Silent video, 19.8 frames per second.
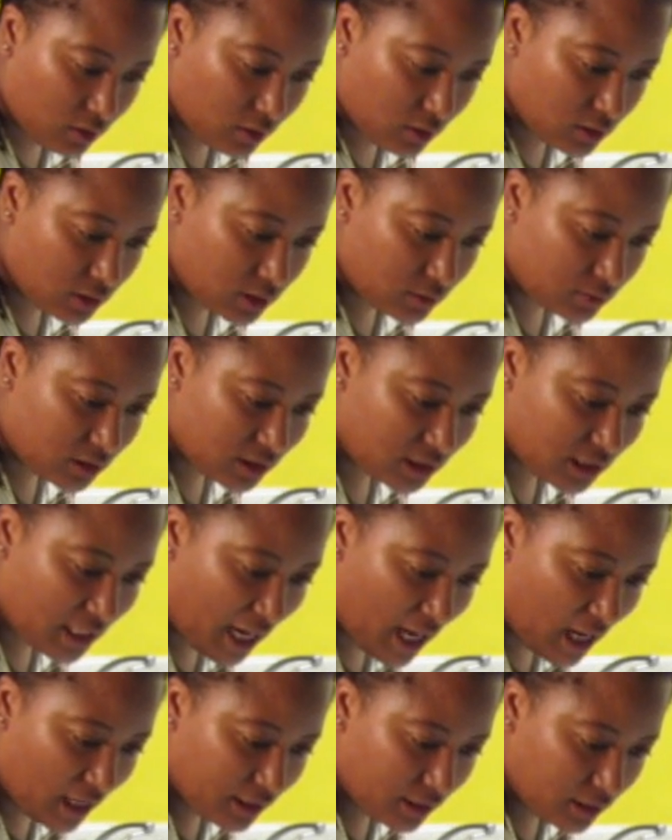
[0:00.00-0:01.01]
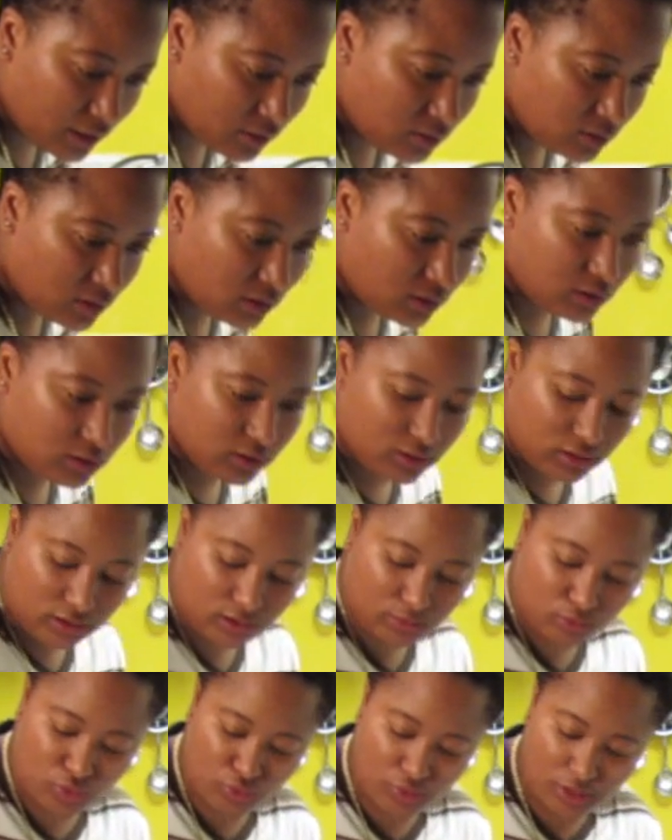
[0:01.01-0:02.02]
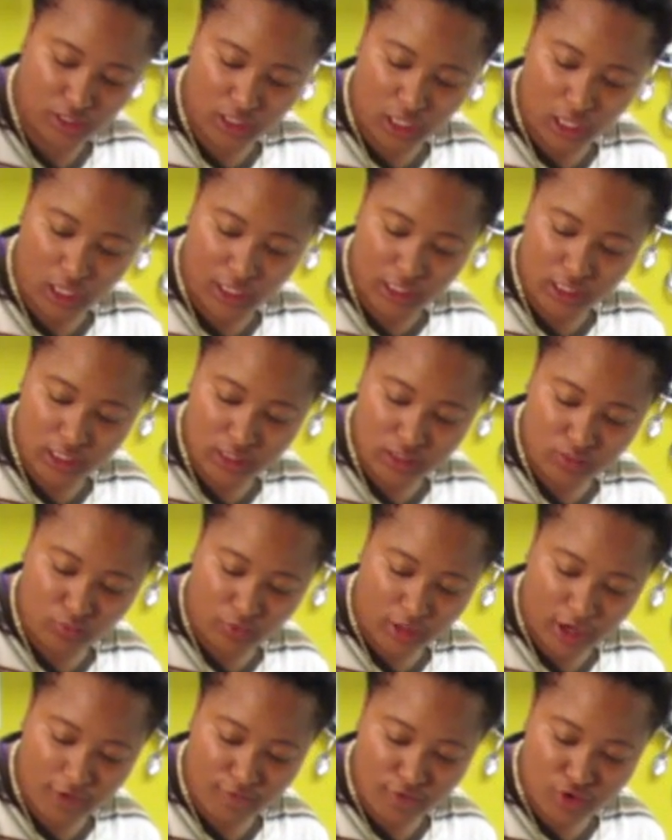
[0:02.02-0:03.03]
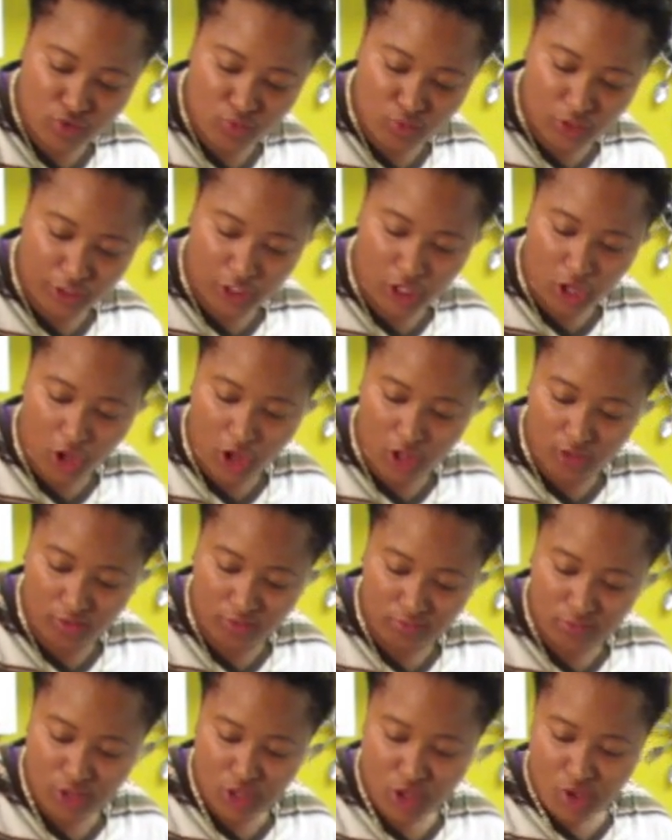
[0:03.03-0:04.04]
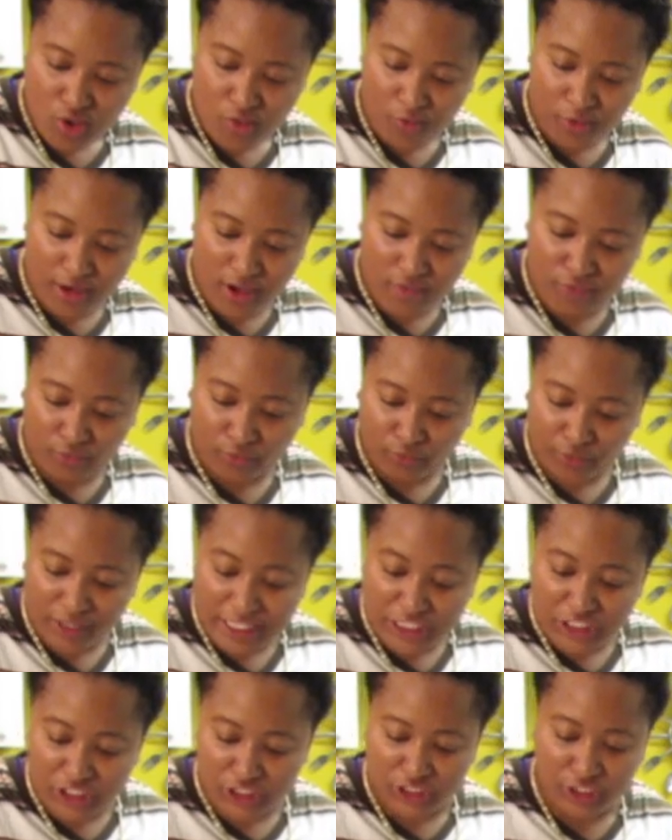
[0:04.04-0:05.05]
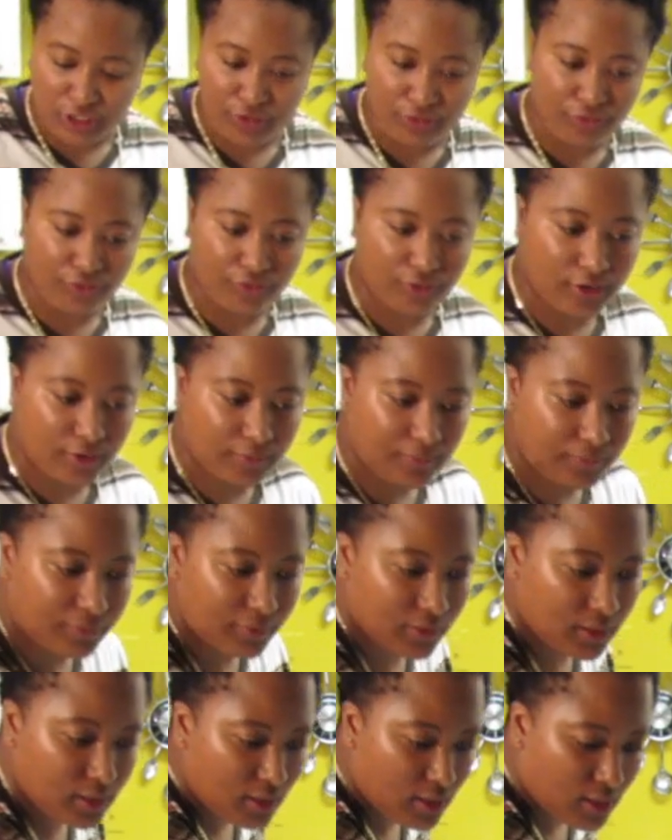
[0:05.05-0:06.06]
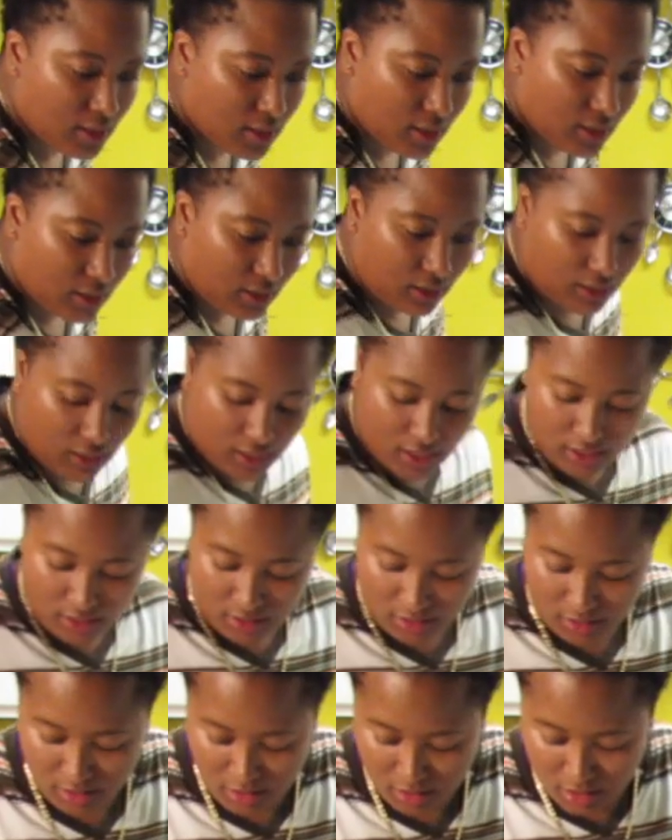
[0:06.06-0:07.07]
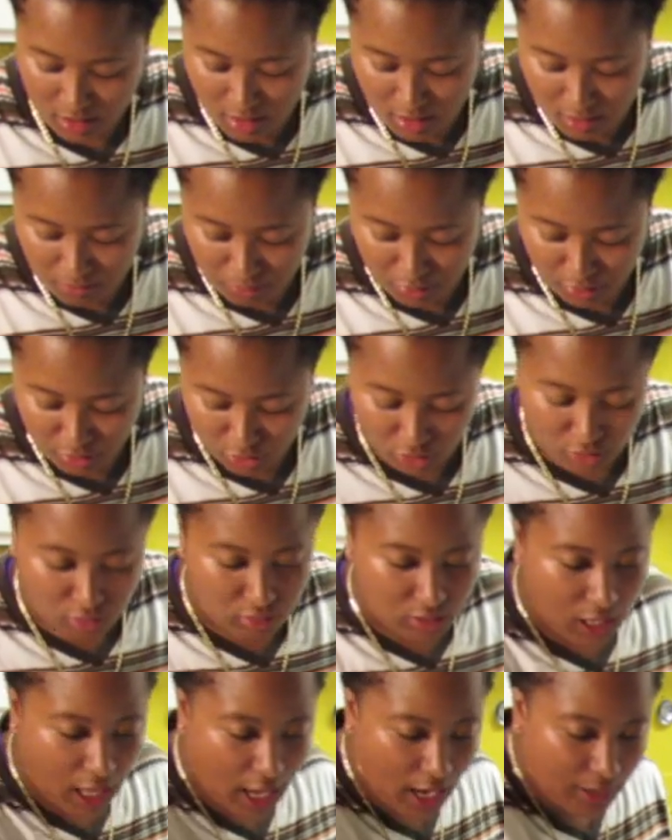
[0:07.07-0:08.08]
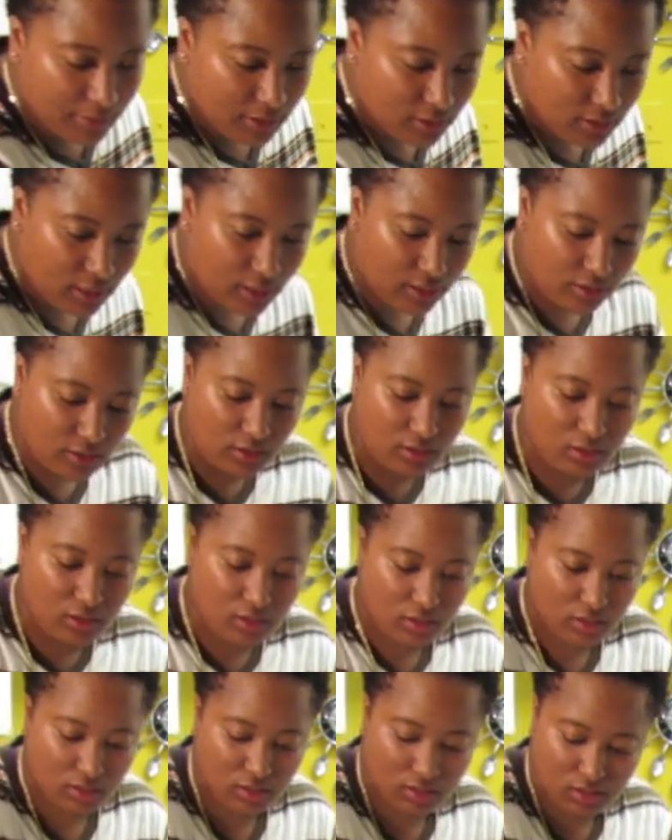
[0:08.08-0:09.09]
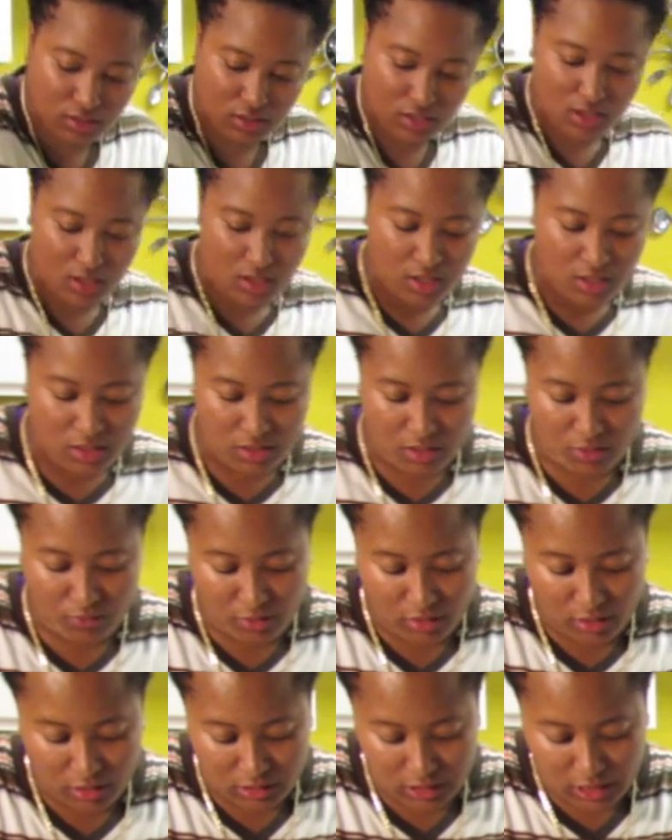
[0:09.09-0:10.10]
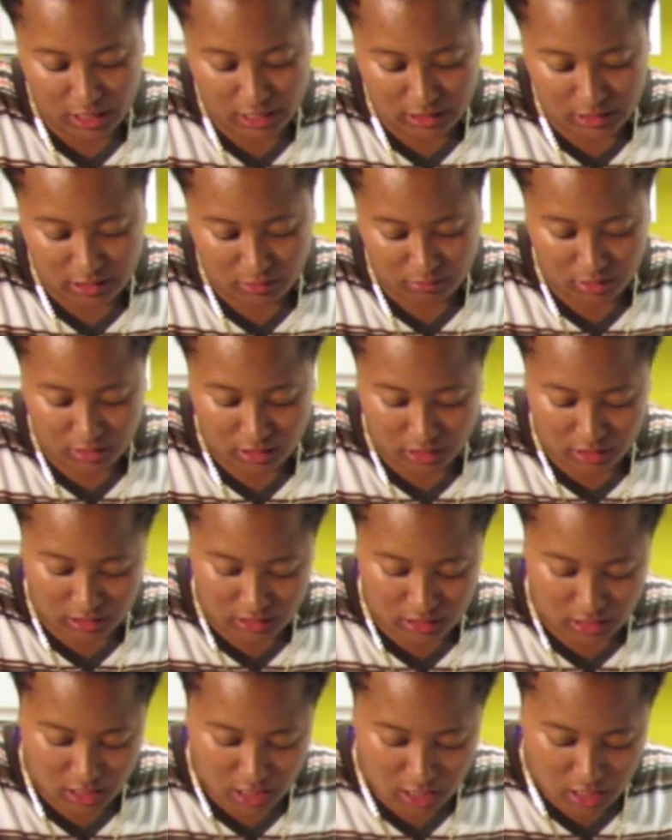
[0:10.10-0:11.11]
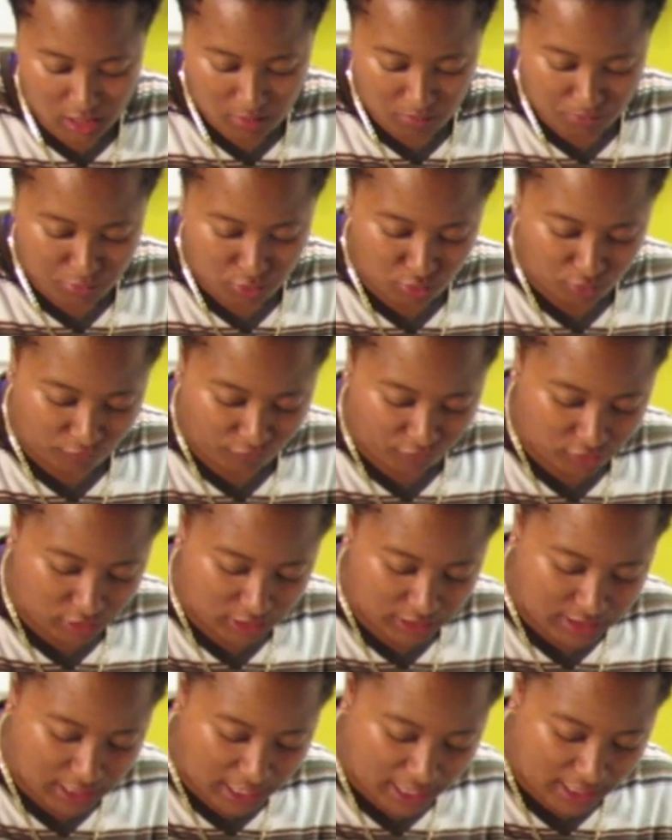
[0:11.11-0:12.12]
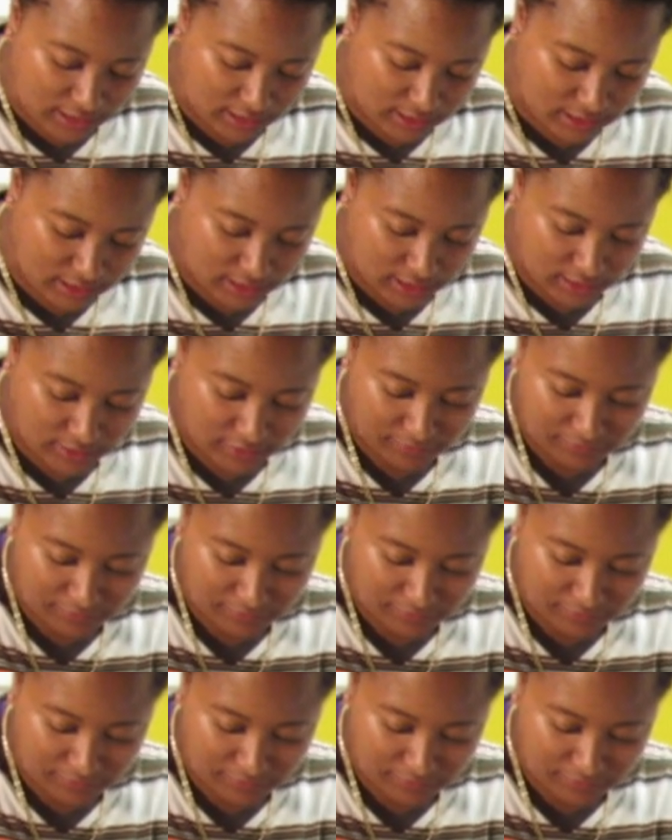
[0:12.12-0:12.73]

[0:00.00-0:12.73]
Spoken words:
Get some scallions, some green onions, whatever you want to call them. Whatever region you're from. Okay, put a little lime in there. Then we're going to take some of these beautifully diced